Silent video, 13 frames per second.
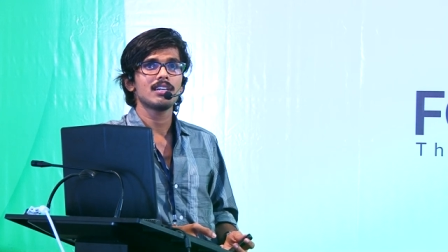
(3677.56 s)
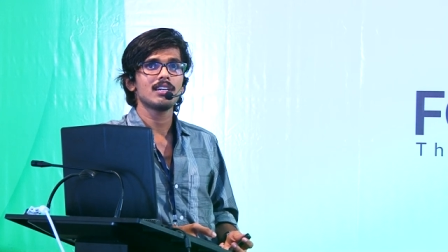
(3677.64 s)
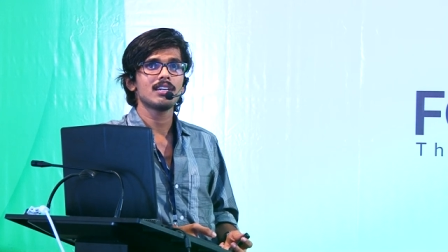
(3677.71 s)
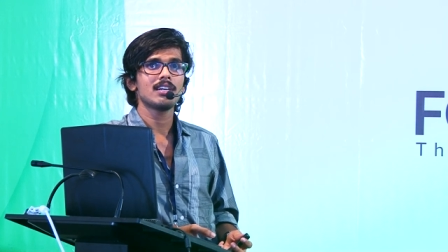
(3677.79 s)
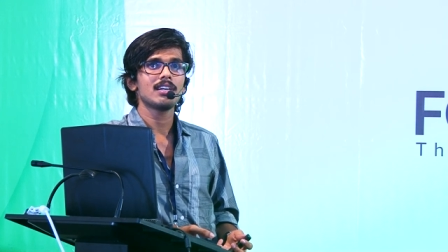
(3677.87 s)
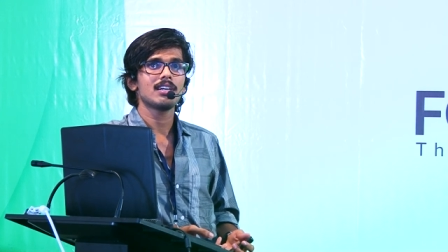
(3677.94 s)

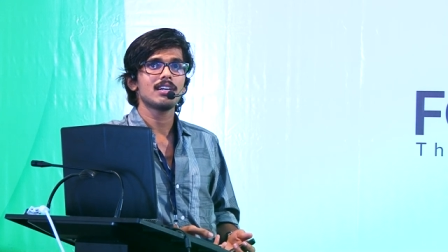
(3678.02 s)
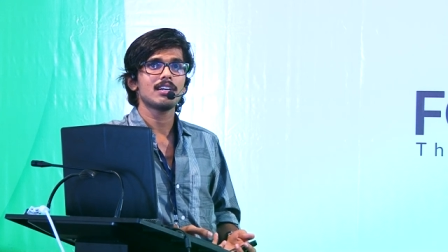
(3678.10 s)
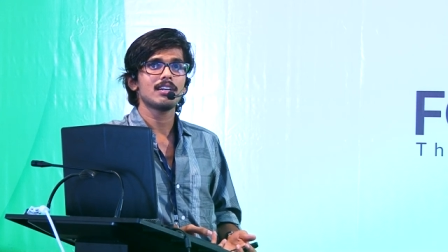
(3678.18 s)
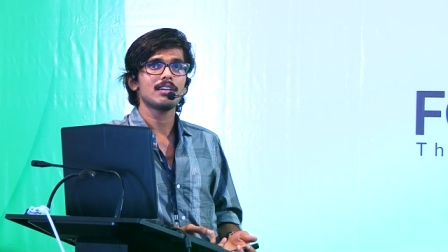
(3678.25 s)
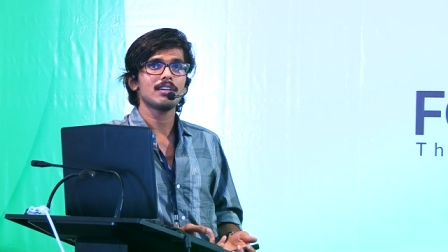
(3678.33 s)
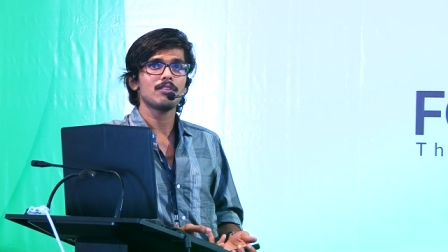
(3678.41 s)

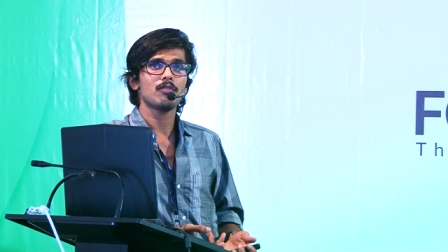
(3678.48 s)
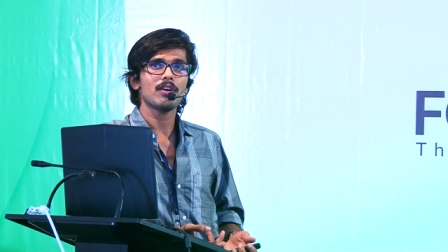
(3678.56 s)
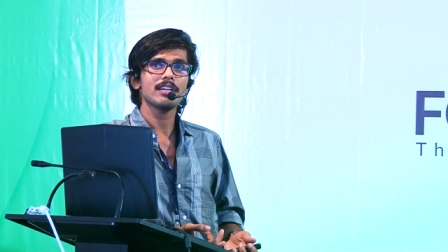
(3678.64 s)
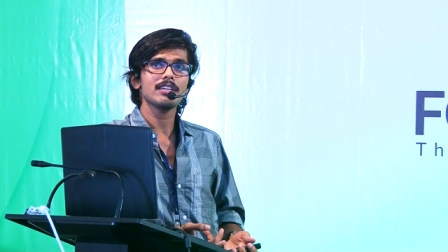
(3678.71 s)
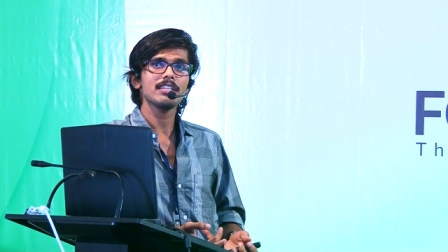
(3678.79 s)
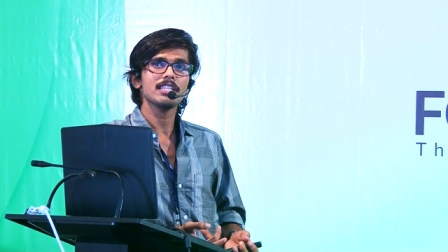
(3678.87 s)
uh,
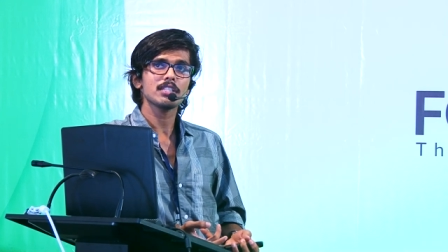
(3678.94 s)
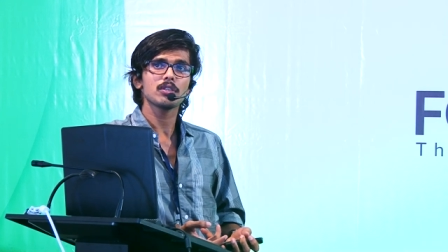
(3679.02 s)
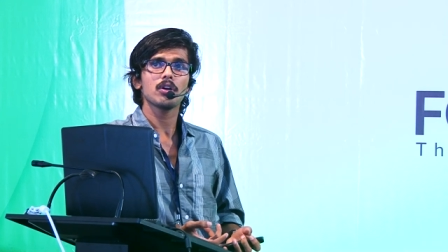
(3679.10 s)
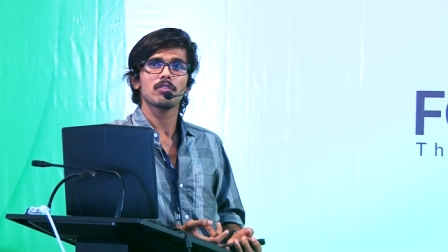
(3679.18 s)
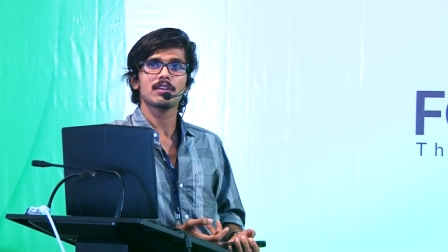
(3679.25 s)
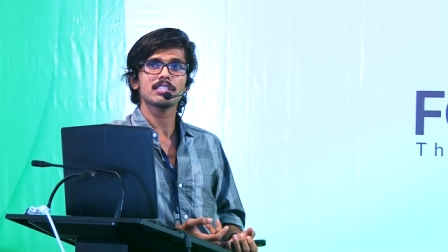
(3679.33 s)
it
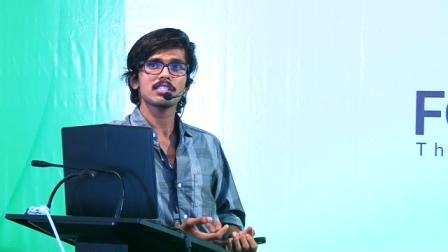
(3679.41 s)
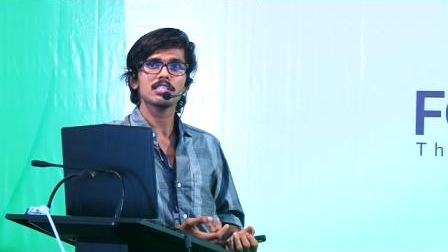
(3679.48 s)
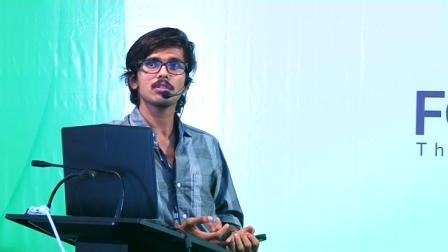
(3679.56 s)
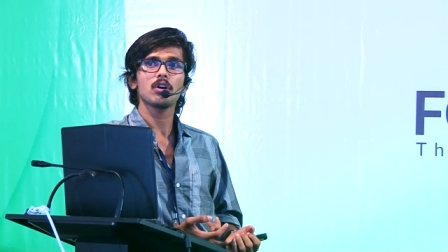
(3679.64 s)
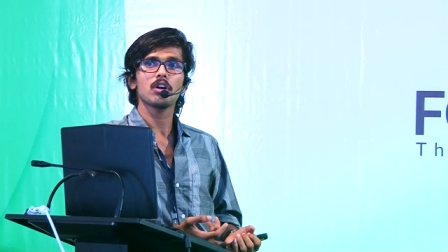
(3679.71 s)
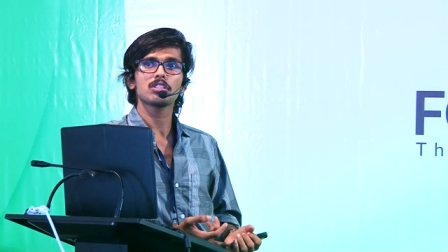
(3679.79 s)
go, once
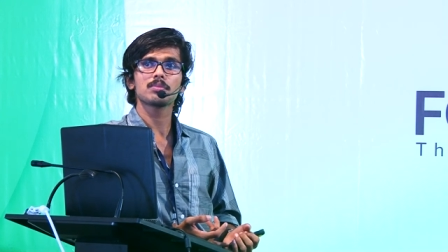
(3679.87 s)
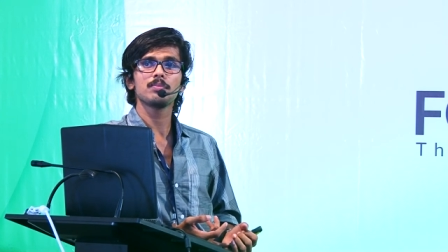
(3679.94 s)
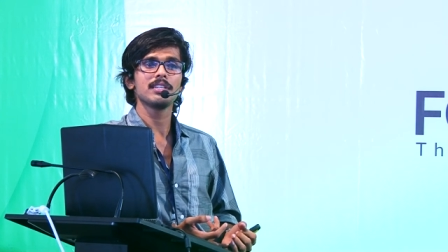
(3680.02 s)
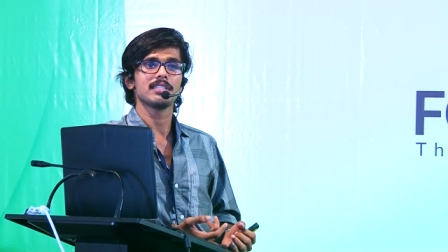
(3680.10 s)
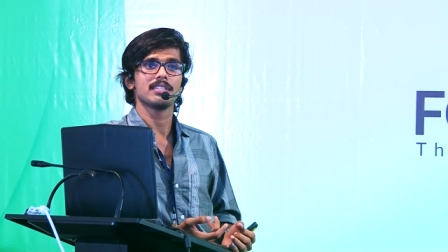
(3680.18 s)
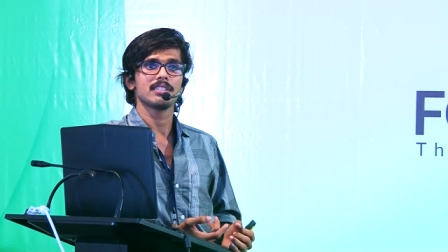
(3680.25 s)
it goes
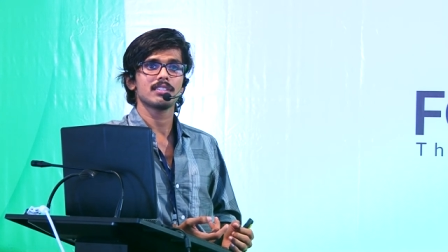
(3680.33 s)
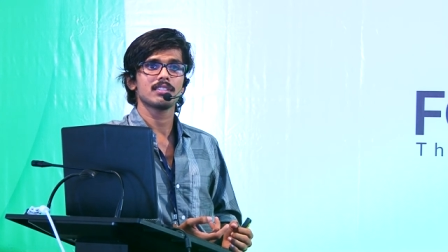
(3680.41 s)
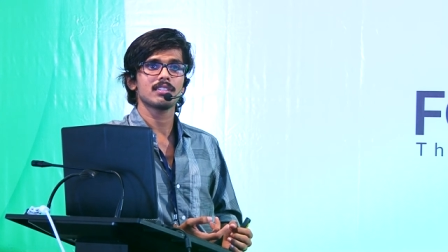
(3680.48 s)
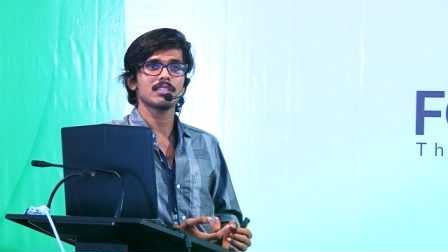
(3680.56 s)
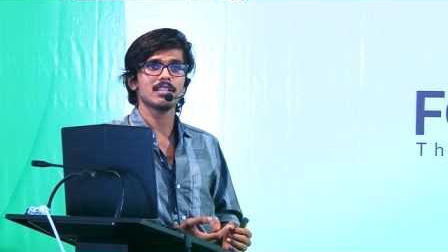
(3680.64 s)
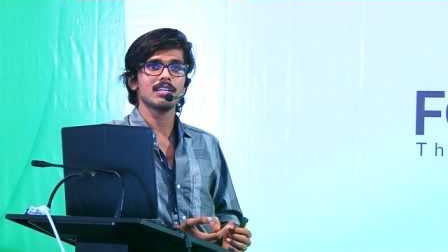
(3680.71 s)
big,
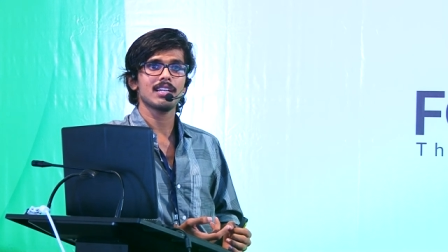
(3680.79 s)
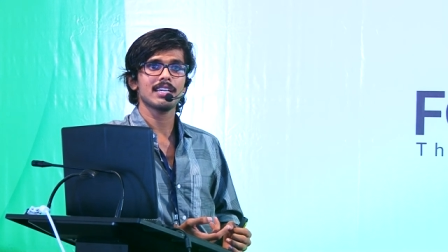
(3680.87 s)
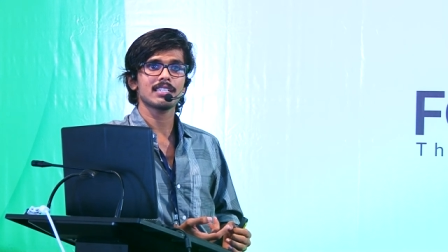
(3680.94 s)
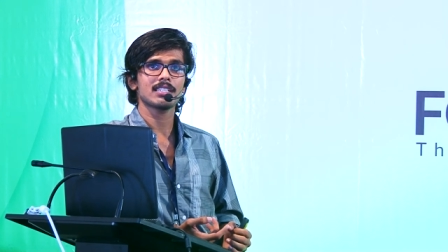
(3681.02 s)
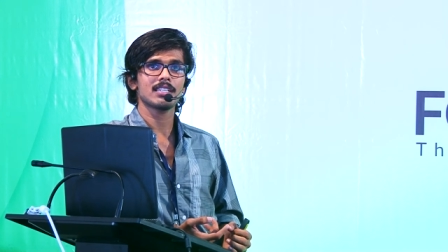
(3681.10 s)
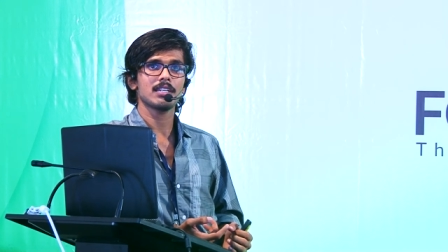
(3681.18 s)

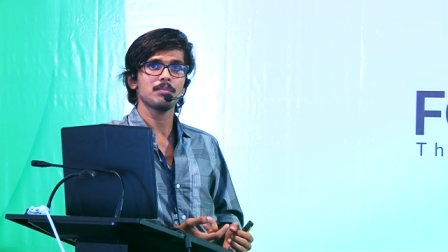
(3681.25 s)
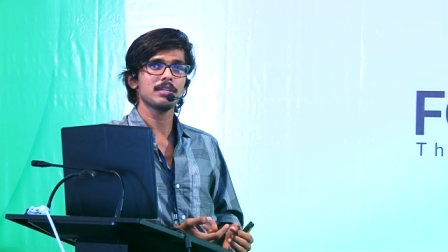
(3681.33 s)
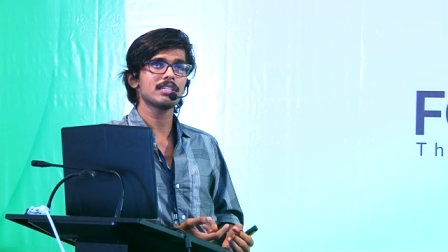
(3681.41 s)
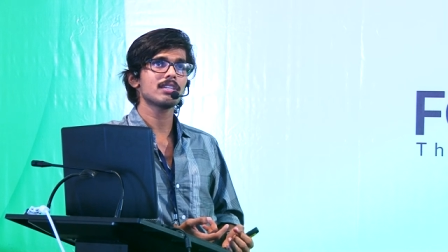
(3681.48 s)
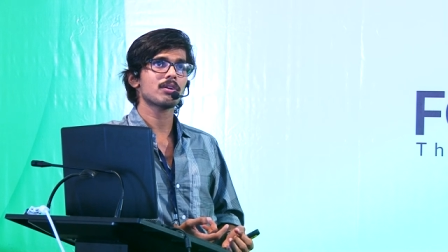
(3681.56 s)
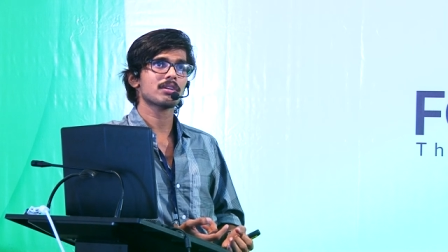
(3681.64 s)
like a uh,
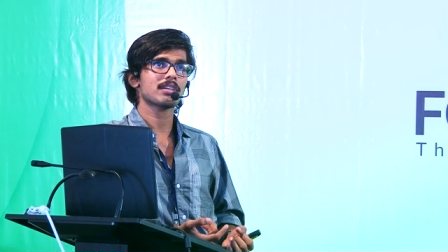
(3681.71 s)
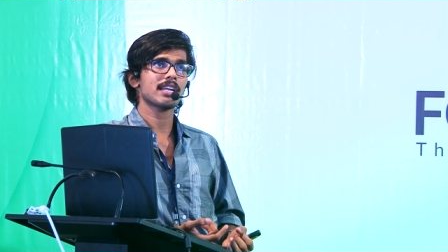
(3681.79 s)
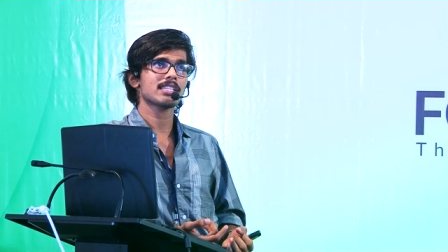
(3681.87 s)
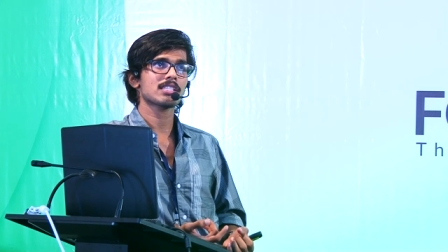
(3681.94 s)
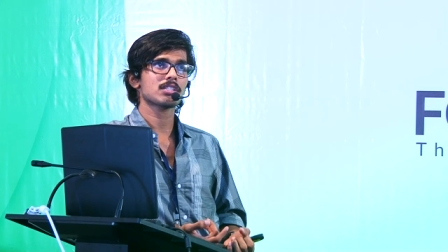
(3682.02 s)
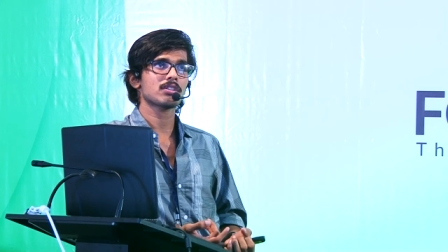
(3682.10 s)
big
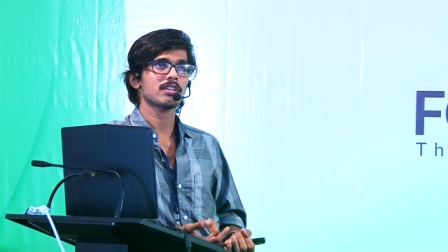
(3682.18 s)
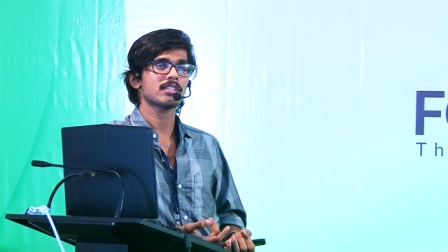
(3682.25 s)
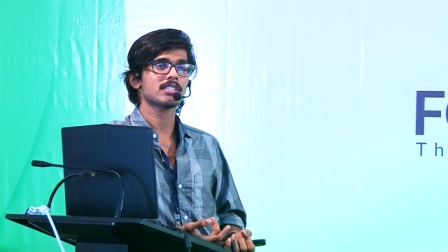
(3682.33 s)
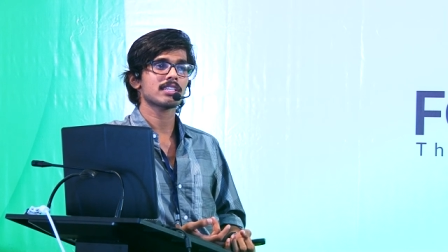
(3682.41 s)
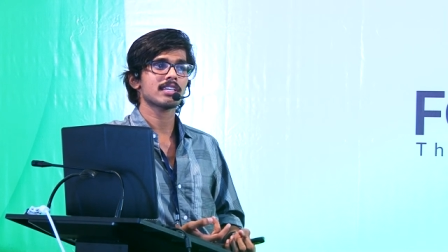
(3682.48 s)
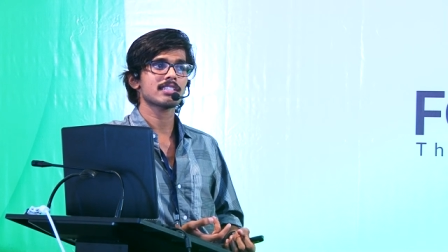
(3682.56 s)
organization or
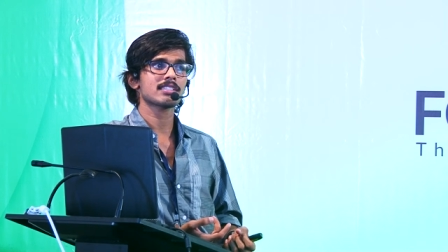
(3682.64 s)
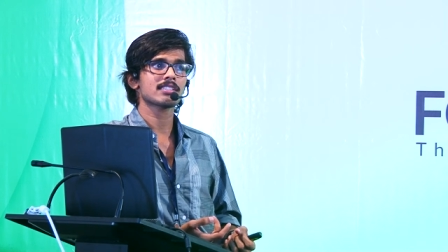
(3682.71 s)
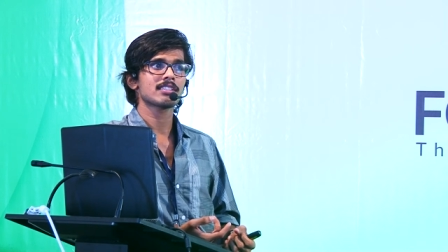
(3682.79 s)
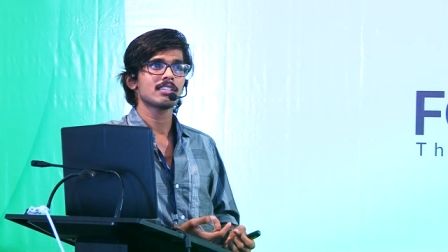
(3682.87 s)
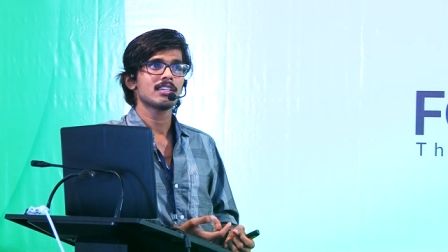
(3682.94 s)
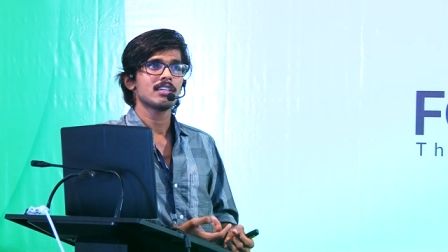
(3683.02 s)
anything else,